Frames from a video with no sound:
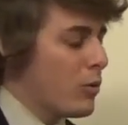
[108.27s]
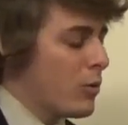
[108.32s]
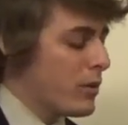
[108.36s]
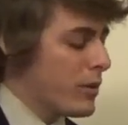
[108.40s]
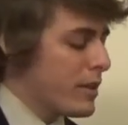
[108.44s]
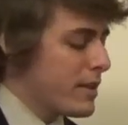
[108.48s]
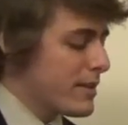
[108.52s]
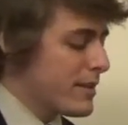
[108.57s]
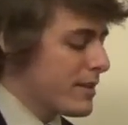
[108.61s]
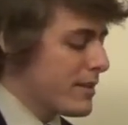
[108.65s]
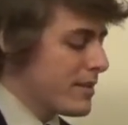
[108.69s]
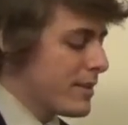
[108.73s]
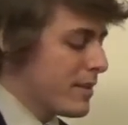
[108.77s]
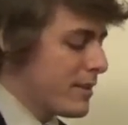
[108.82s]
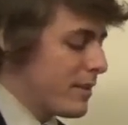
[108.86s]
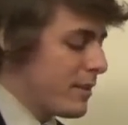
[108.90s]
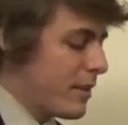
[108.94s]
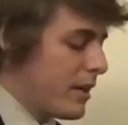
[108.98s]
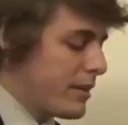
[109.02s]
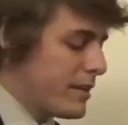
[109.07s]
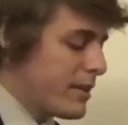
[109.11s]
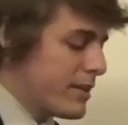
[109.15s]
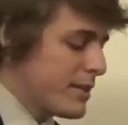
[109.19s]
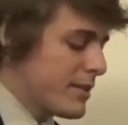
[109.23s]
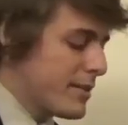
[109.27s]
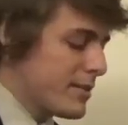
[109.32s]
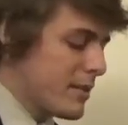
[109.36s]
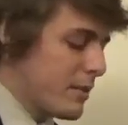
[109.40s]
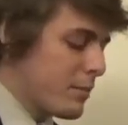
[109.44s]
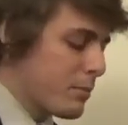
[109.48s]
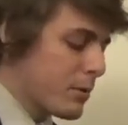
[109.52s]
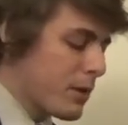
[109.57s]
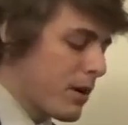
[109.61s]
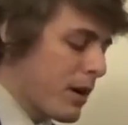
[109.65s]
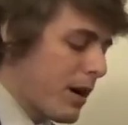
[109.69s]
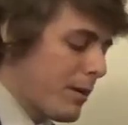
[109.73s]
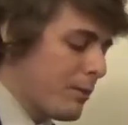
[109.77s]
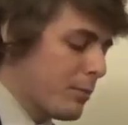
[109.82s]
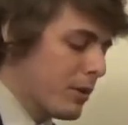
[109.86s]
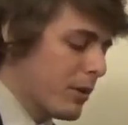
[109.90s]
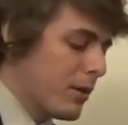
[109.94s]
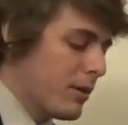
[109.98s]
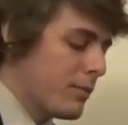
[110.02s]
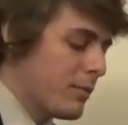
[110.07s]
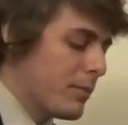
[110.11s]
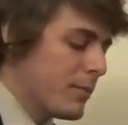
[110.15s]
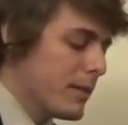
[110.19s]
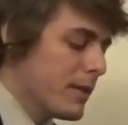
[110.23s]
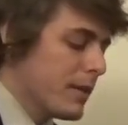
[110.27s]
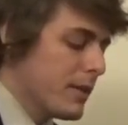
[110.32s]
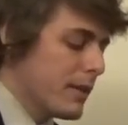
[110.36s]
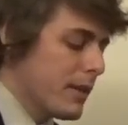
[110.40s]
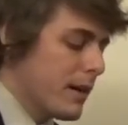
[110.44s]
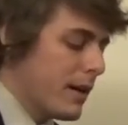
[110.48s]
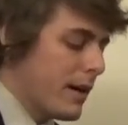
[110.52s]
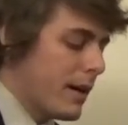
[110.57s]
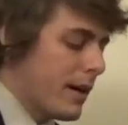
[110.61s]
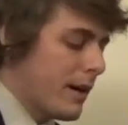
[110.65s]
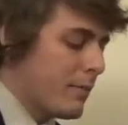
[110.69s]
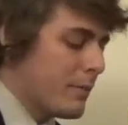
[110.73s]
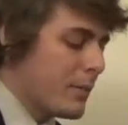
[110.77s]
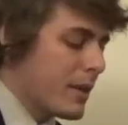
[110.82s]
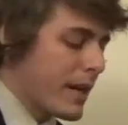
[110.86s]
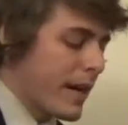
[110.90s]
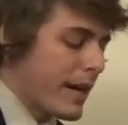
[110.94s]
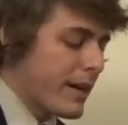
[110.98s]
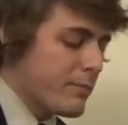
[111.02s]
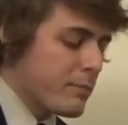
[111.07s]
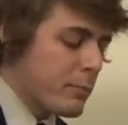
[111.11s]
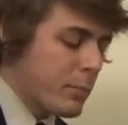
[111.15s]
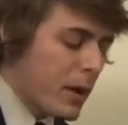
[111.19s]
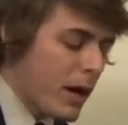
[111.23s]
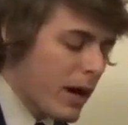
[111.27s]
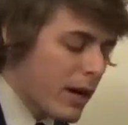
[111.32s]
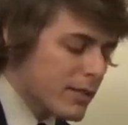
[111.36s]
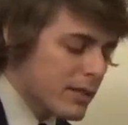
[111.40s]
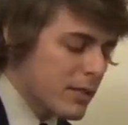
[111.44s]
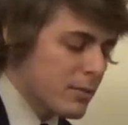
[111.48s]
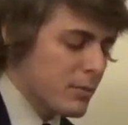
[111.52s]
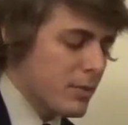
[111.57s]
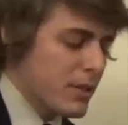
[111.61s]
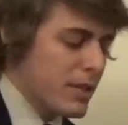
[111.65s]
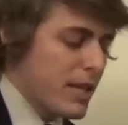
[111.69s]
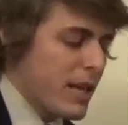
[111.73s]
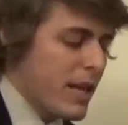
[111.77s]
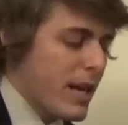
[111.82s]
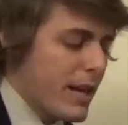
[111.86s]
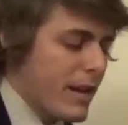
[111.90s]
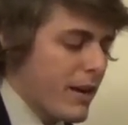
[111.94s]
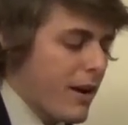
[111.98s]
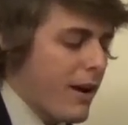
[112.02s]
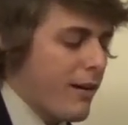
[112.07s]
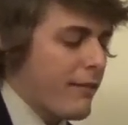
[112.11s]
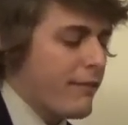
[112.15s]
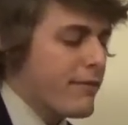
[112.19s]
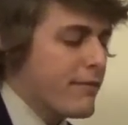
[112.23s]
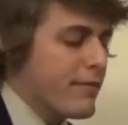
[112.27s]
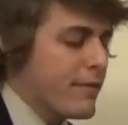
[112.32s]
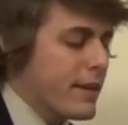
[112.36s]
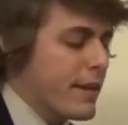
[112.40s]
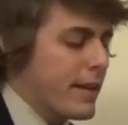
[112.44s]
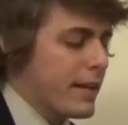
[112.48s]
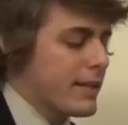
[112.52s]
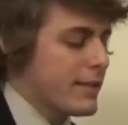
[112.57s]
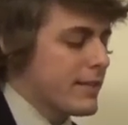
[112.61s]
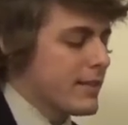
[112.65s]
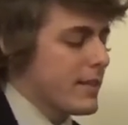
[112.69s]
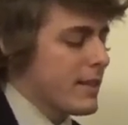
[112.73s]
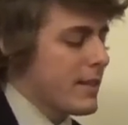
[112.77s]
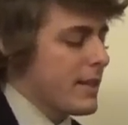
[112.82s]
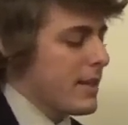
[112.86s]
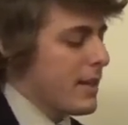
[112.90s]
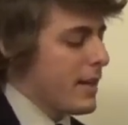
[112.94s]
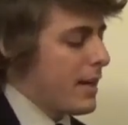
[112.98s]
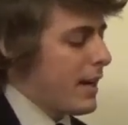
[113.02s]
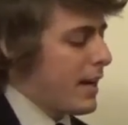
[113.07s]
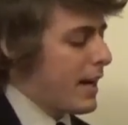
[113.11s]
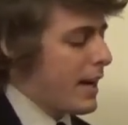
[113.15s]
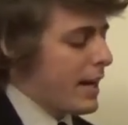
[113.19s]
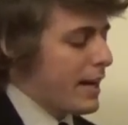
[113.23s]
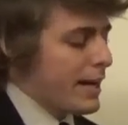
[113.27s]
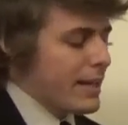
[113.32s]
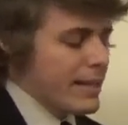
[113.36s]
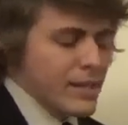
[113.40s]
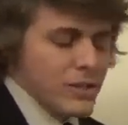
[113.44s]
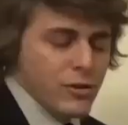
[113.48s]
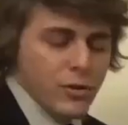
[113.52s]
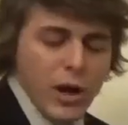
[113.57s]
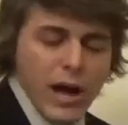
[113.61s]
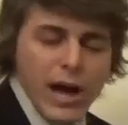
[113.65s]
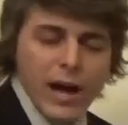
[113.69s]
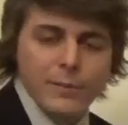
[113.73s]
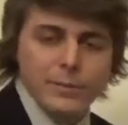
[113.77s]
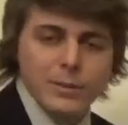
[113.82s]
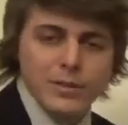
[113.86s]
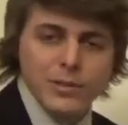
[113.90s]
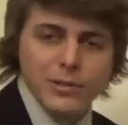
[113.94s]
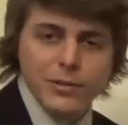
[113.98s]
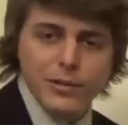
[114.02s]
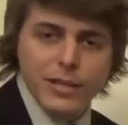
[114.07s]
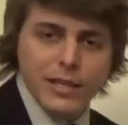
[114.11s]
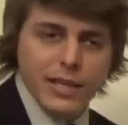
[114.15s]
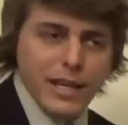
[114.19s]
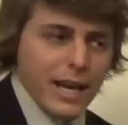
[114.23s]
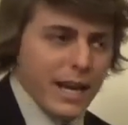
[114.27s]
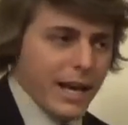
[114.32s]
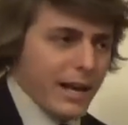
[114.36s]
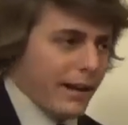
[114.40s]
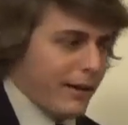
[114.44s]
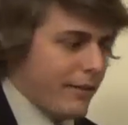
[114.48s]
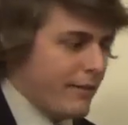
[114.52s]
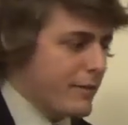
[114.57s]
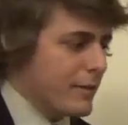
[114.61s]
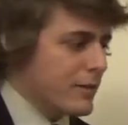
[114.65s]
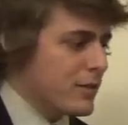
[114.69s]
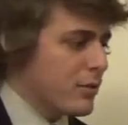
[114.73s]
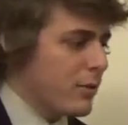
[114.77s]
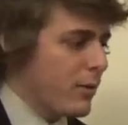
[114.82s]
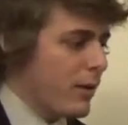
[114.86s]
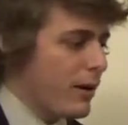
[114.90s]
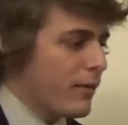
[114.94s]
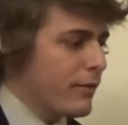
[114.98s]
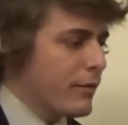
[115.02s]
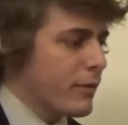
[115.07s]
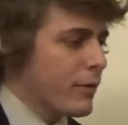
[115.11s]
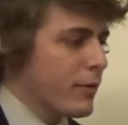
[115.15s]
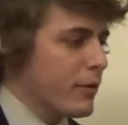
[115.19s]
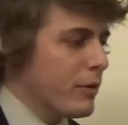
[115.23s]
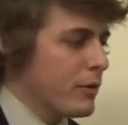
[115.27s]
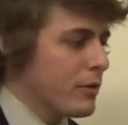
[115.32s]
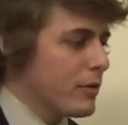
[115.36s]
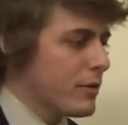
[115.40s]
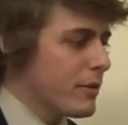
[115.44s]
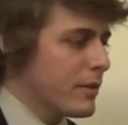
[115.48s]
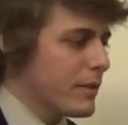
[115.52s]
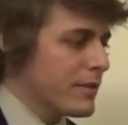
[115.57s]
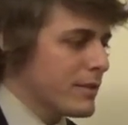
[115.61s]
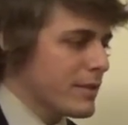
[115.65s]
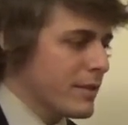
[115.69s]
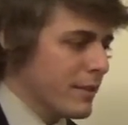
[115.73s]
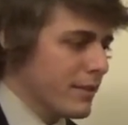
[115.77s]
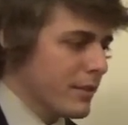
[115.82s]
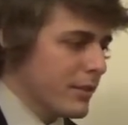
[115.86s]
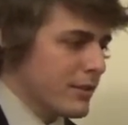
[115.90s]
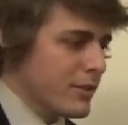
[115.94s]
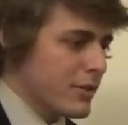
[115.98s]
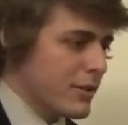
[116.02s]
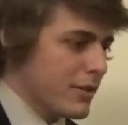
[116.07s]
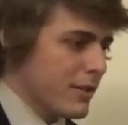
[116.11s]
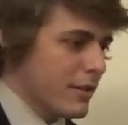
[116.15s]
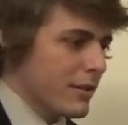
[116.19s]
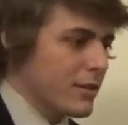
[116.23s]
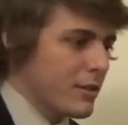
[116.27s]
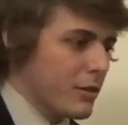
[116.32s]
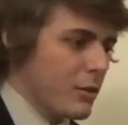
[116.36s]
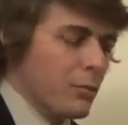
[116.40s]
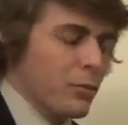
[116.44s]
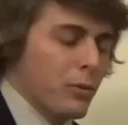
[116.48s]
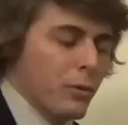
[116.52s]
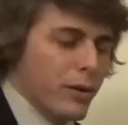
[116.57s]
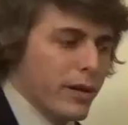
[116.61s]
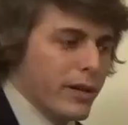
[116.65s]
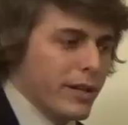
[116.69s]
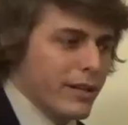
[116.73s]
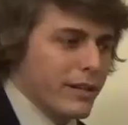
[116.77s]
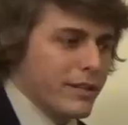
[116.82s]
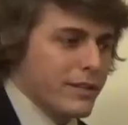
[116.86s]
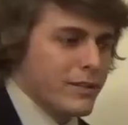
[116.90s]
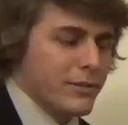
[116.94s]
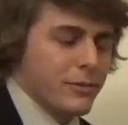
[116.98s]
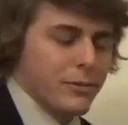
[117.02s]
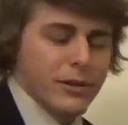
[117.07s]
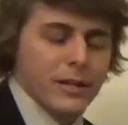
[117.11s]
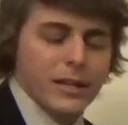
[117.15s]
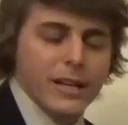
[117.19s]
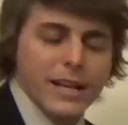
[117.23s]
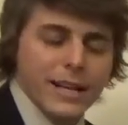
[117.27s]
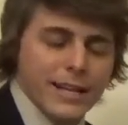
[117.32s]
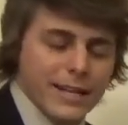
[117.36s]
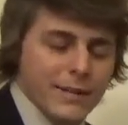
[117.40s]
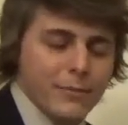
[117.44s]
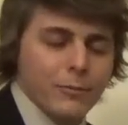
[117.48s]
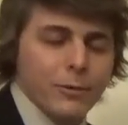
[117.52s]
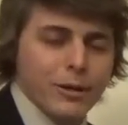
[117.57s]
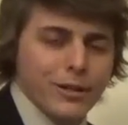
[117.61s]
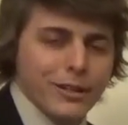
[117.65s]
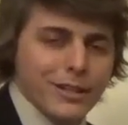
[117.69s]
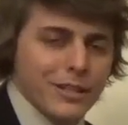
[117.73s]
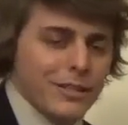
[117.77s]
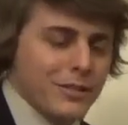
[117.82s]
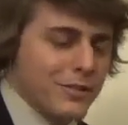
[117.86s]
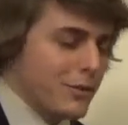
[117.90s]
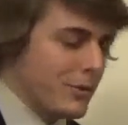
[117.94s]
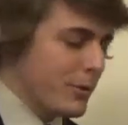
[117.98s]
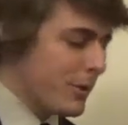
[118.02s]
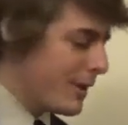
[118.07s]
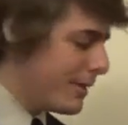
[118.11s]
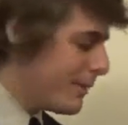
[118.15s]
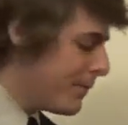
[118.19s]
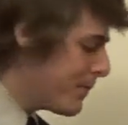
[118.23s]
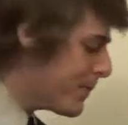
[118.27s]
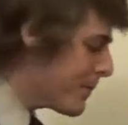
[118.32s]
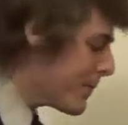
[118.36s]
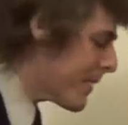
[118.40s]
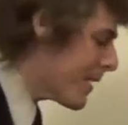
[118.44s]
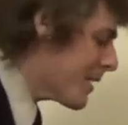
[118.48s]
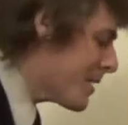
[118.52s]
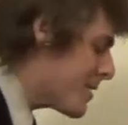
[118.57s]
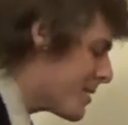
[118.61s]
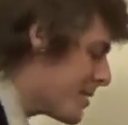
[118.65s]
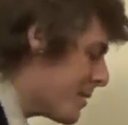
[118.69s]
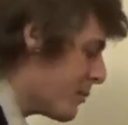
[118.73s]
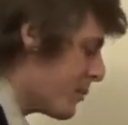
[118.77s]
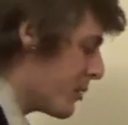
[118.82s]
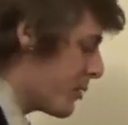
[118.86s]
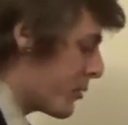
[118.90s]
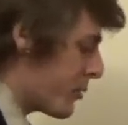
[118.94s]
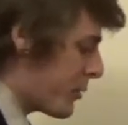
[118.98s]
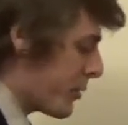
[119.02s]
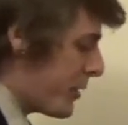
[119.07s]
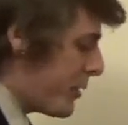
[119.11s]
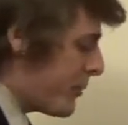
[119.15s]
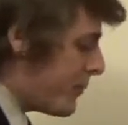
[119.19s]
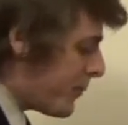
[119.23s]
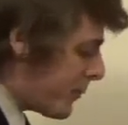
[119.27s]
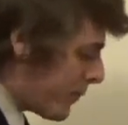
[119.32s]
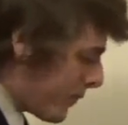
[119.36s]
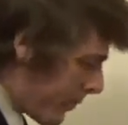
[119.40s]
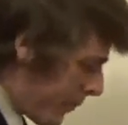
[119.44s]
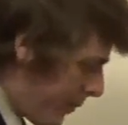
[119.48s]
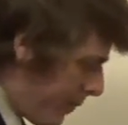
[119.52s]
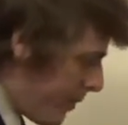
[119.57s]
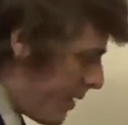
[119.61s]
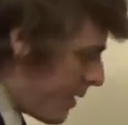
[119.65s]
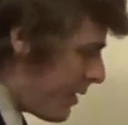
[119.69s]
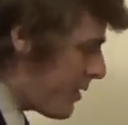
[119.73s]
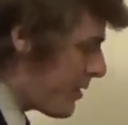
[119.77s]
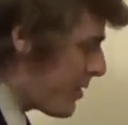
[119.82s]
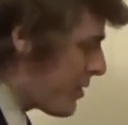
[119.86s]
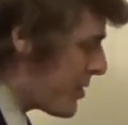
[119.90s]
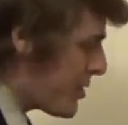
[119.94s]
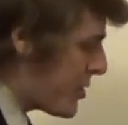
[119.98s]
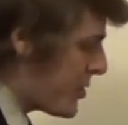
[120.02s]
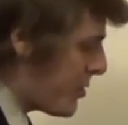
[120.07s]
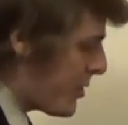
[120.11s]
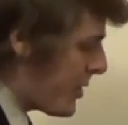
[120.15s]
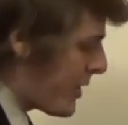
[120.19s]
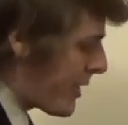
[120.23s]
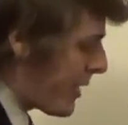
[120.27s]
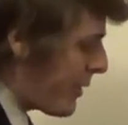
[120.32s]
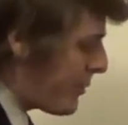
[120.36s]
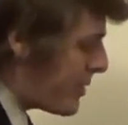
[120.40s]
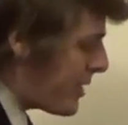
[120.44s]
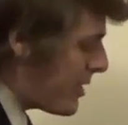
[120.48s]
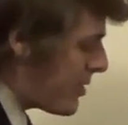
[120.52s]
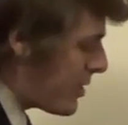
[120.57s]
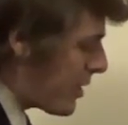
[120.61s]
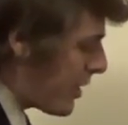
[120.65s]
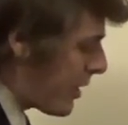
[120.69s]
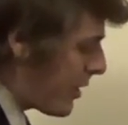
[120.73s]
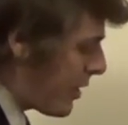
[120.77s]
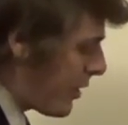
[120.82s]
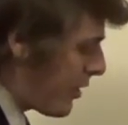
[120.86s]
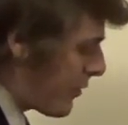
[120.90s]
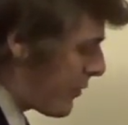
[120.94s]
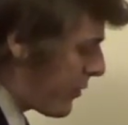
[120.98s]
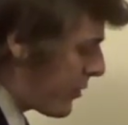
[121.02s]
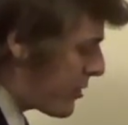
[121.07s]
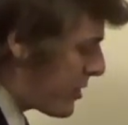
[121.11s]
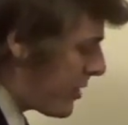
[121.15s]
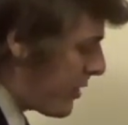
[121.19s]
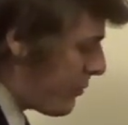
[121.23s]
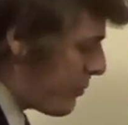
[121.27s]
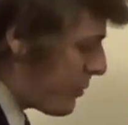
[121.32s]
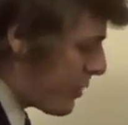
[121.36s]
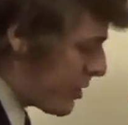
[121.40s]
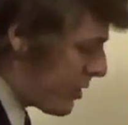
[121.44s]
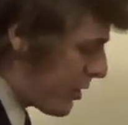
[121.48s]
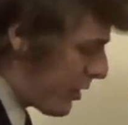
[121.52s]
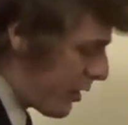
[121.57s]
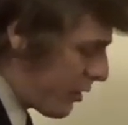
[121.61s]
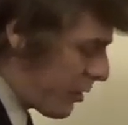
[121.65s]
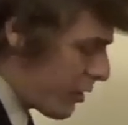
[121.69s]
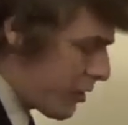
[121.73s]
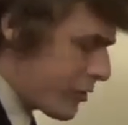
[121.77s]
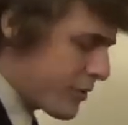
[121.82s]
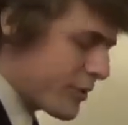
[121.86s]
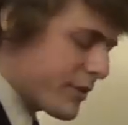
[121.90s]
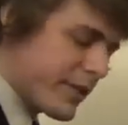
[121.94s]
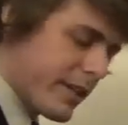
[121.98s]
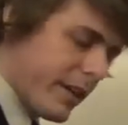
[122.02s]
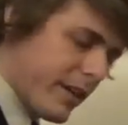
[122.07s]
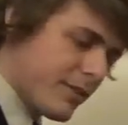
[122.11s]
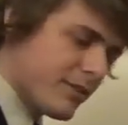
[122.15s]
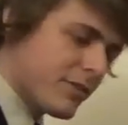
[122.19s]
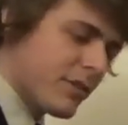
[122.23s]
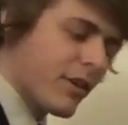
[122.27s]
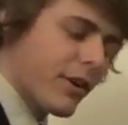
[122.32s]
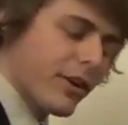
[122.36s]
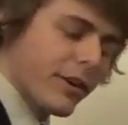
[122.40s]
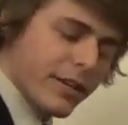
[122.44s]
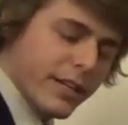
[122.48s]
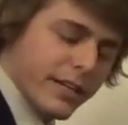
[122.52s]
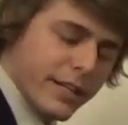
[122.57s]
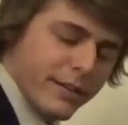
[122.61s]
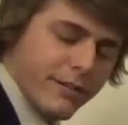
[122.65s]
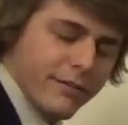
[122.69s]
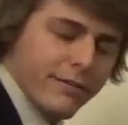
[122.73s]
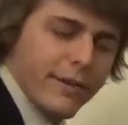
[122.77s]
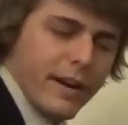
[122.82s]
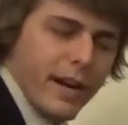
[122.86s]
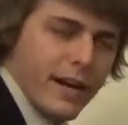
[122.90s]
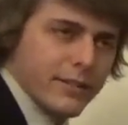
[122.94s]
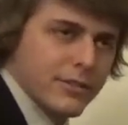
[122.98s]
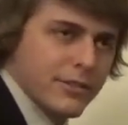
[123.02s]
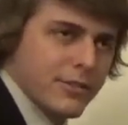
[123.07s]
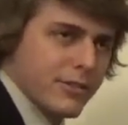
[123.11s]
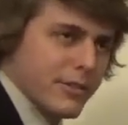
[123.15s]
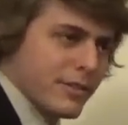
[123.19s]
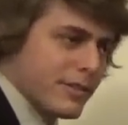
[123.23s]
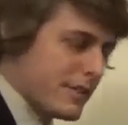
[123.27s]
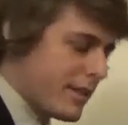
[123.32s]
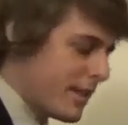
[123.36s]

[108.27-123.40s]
this is a problem that I possibly cannot fix, you absolutely can. If a 12-year-old diligent little boy can do it, anyone can do it. Similarly, the student that I'm teaching at the University of Michigan, her scales are getting faster. It's